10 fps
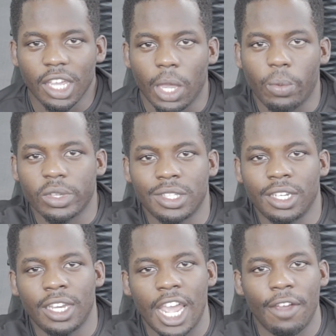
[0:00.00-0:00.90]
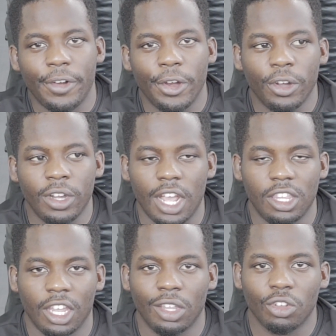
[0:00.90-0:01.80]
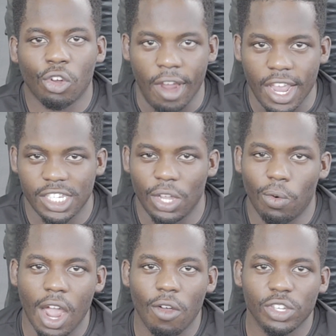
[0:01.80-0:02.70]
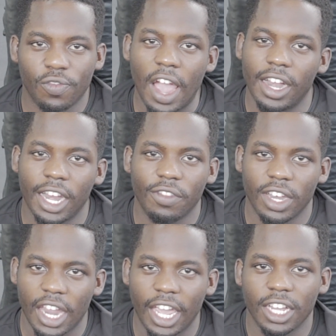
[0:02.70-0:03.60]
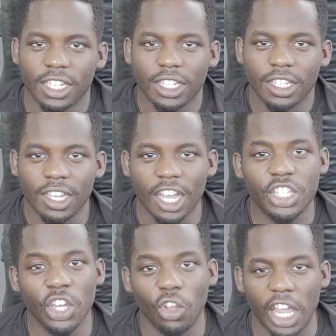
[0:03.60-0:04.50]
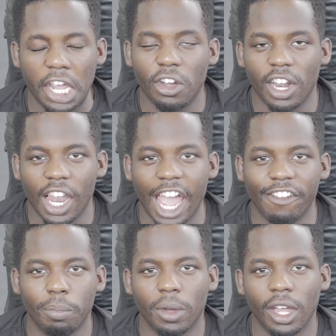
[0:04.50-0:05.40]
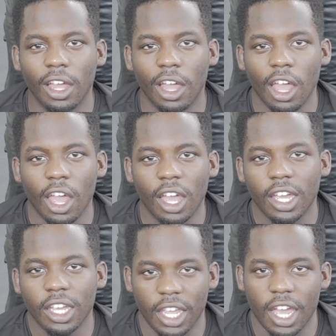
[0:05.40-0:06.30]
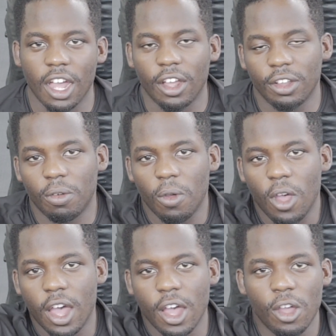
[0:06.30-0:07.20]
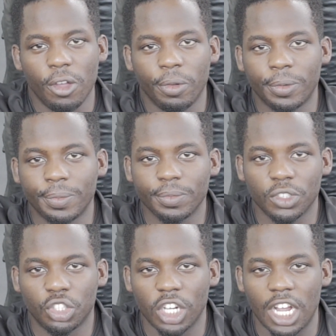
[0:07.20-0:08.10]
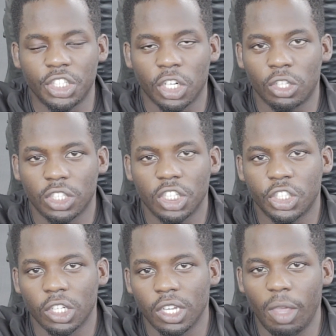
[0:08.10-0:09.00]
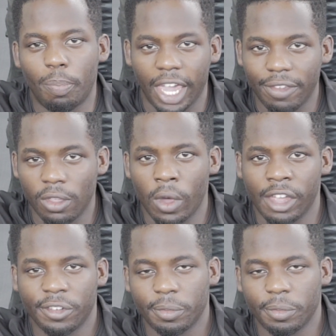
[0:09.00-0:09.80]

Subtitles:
it was never nothing crazy where I was fighting every day. Until later in life, but yeah, John Jones, he paved the way for